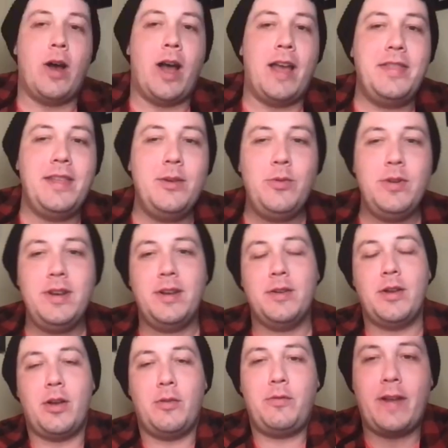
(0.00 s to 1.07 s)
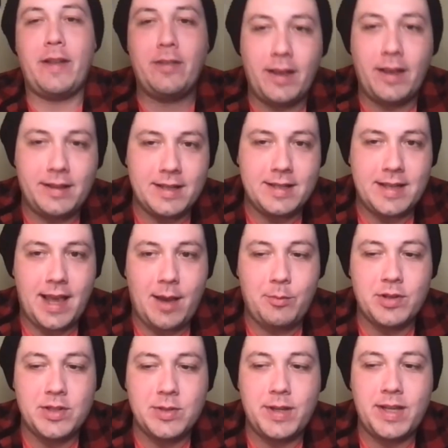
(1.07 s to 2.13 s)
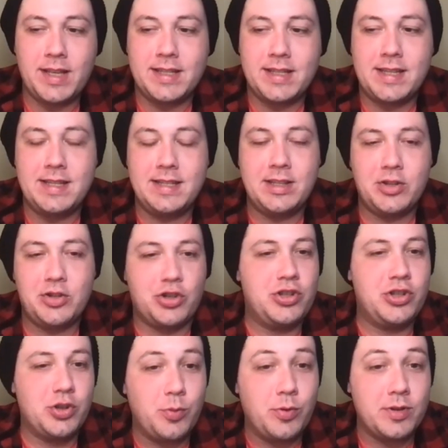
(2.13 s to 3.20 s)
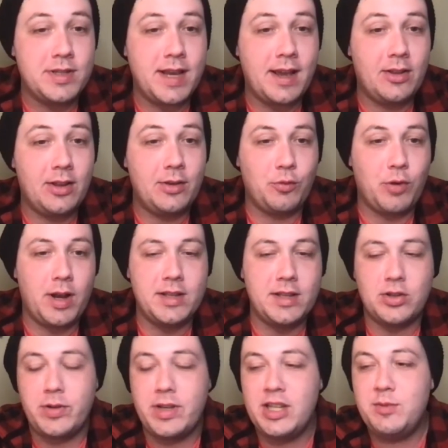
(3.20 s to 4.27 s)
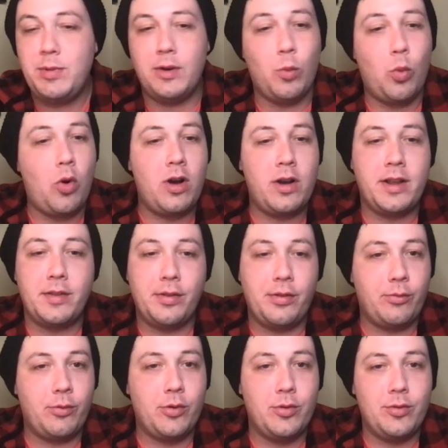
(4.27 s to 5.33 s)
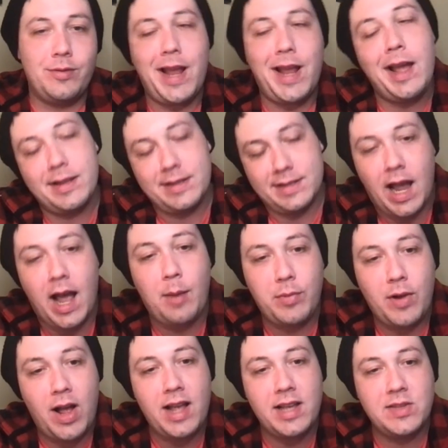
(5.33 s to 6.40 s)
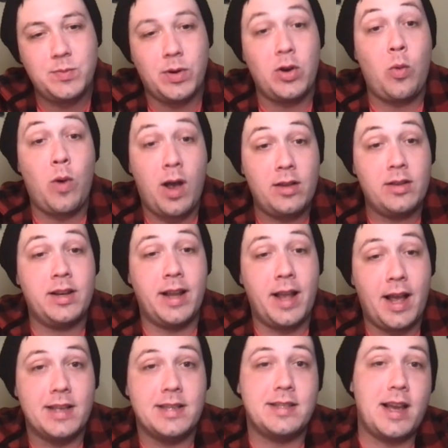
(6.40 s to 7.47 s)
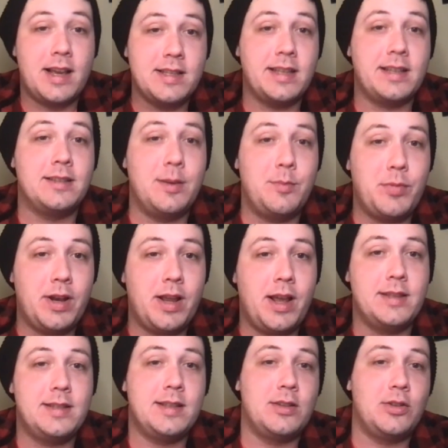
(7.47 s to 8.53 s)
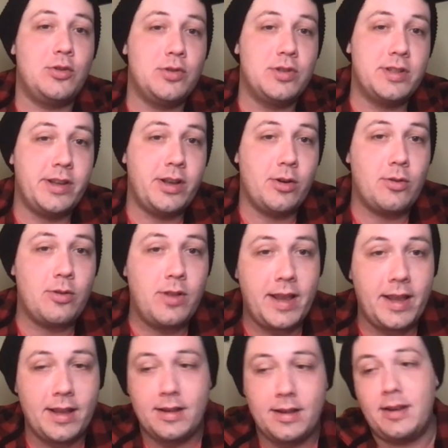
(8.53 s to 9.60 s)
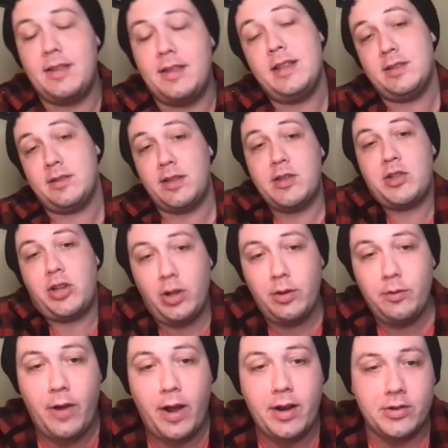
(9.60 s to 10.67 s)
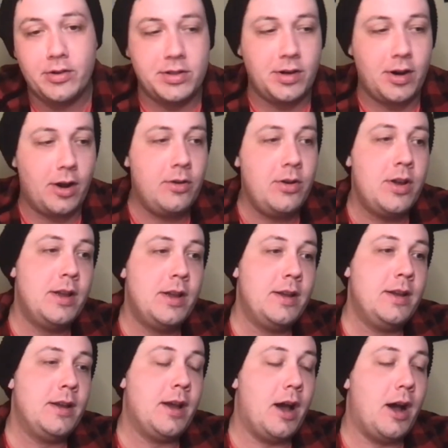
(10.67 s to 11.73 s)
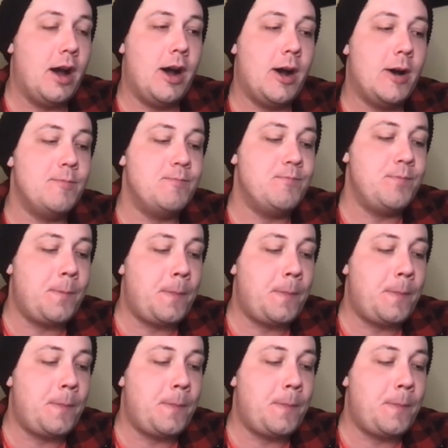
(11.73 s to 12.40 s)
I think when a fight like this happens, because he's such a super talent, right? So he's been walking through not top guys, but quality guys like Lipinets and Custio Clayton, and these are good fighters. Um,